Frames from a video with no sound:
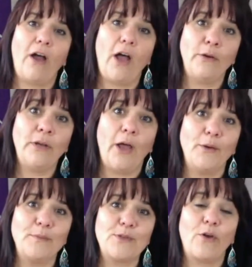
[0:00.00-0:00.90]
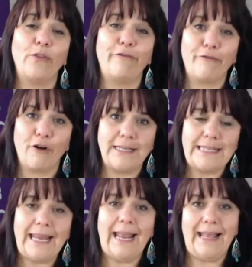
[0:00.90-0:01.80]
own homes on the
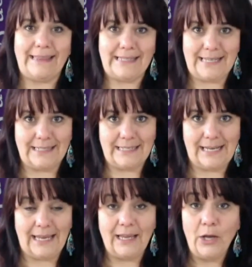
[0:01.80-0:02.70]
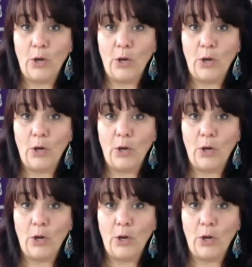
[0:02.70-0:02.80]
Friday and the Saturday,